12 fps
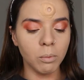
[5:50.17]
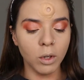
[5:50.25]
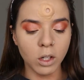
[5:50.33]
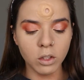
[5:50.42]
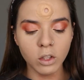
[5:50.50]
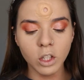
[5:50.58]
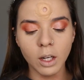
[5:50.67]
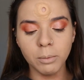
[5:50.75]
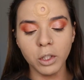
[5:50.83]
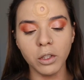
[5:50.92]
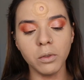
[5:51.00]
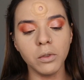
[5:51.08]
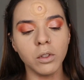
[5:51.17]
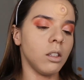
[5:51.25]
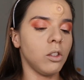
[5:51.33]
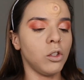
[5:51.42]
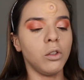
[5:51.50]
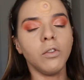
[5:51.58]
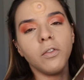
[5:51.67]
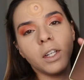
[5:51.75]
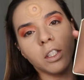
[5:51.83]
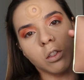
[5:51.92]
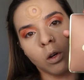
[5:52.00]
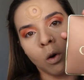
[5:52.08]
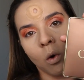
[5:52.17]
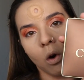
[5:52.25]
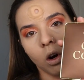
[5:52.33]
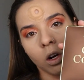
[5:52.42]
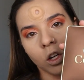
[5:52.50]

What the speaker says: the bronzer, I'm going to use the Too Faced Cocoa